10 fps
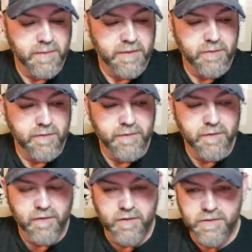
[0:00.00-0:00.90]
been to a
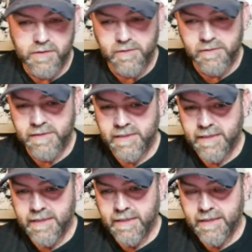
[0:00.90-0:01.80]
few of our shows.
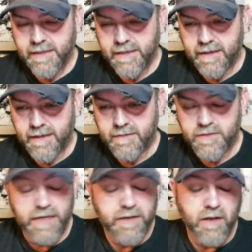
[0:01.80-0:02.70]
Uh,
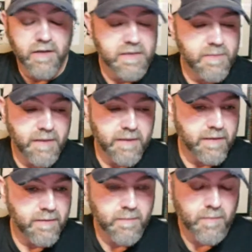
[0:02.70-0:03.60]
Shane Douglas has been
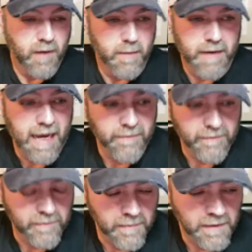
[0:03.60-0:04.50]
to probably half
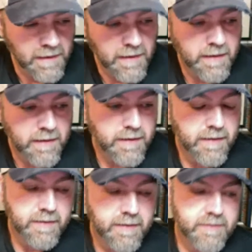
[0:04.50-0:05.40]
of them.
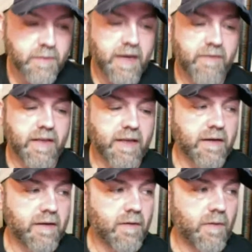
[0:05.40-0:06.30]
So we have like
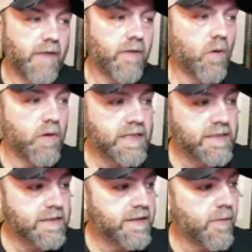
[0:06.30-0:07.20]
a we have a whole
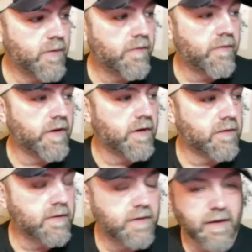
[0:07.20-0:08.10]
ECW
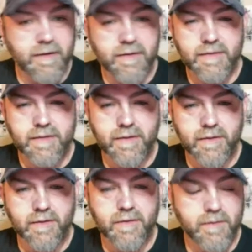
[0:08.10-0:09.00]
feel. Uh, you
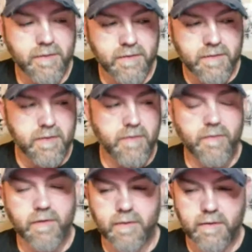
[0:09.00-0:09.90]
know the the
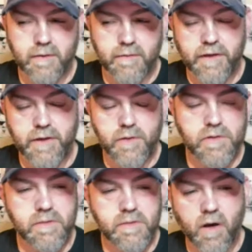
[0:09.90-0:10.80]
the venue's
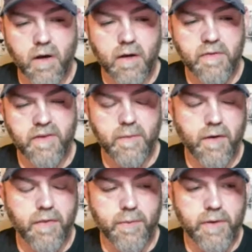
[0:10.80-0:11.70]
small. We fit
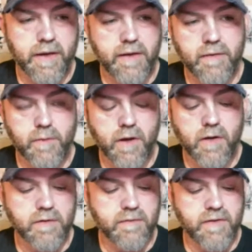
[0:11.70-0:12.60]
about three three
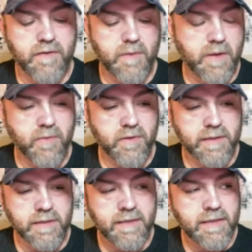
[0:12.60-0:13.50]
hundred and fifty people
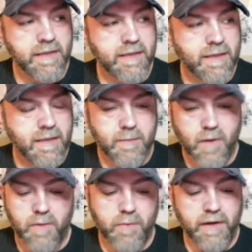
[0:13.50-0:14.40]
in,
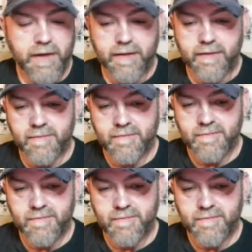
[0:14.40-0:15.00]
but we bring in